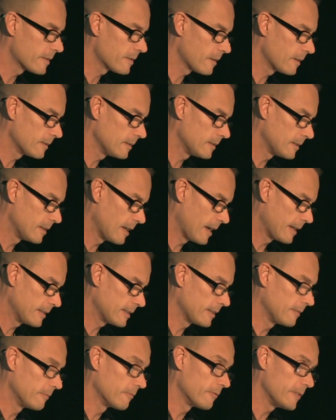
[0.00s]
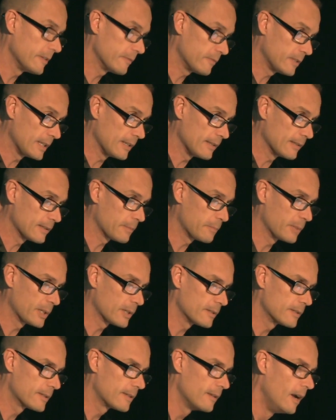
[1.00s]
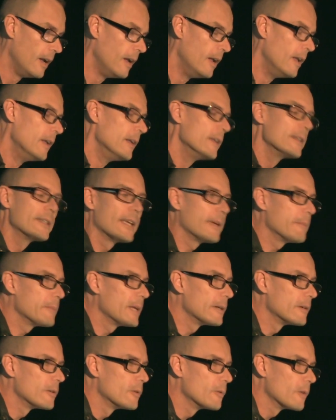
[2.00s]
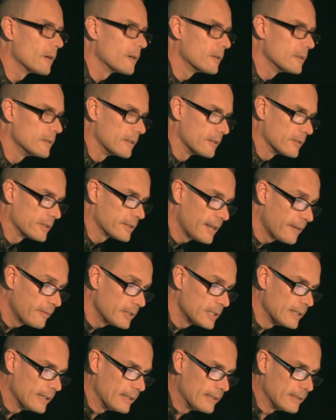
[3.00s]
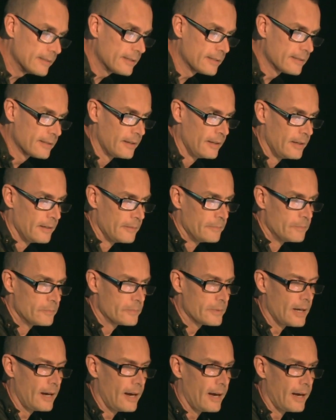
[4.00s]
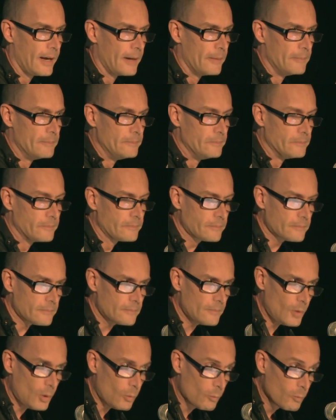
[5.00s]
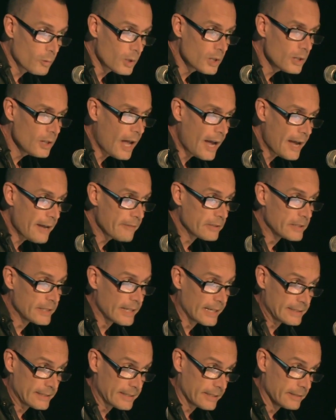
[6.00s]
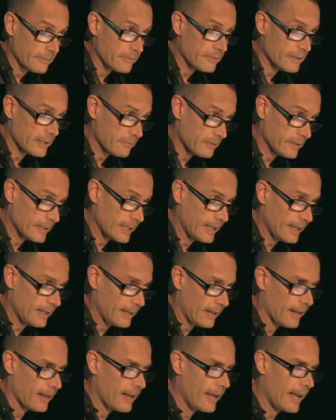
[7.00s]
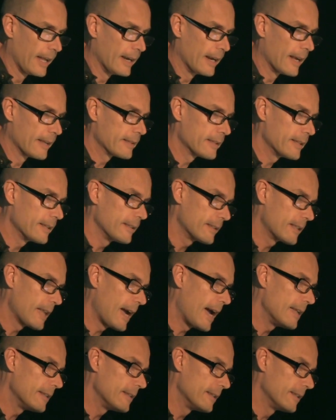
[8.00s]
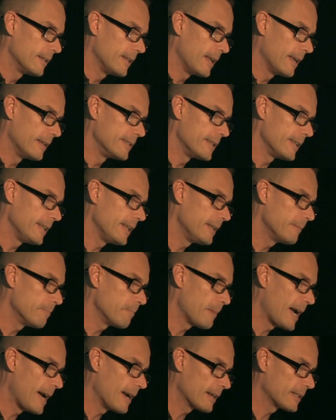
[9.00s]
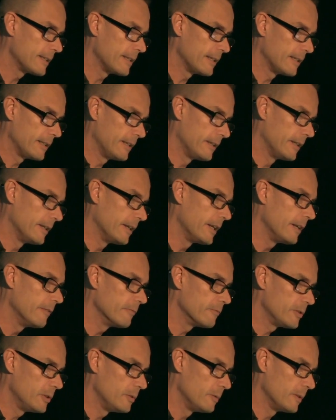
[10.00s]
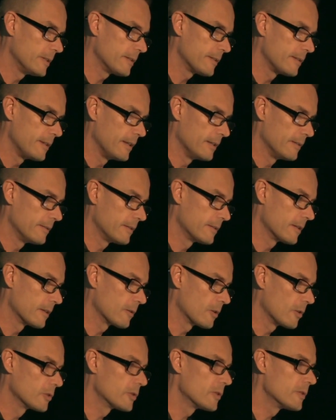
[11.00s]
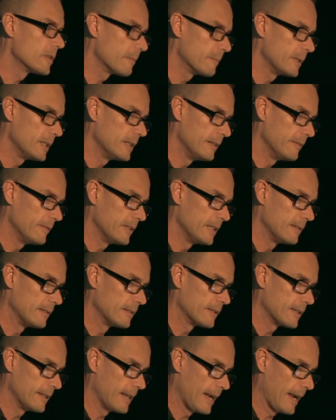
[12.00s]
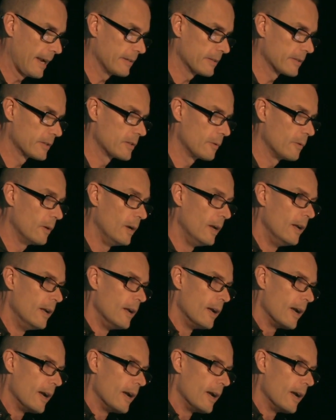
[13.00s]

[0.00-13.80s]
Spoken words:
to start in the 1950s, because gay men who are in their 70s were alive in 1950, and I think that has impacted and influences the culture that we live in today. So